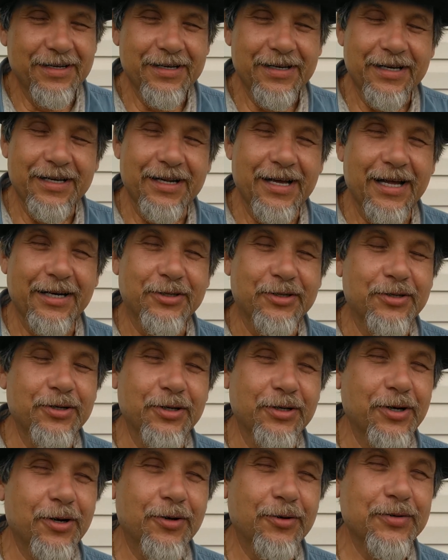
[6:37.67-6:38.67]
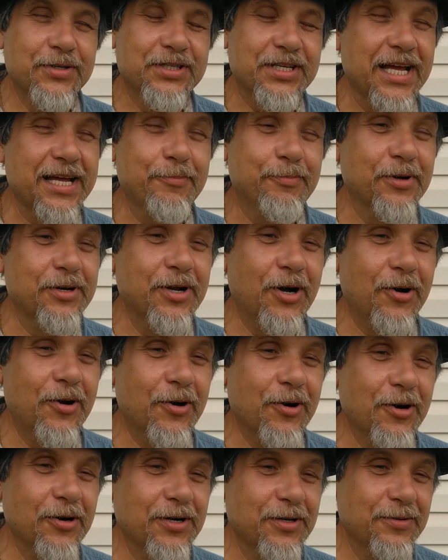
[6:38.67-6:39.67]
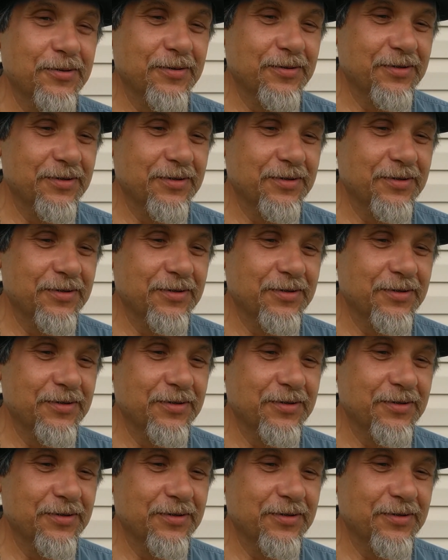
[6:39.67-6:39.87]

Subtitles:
in that good old St. Bernard.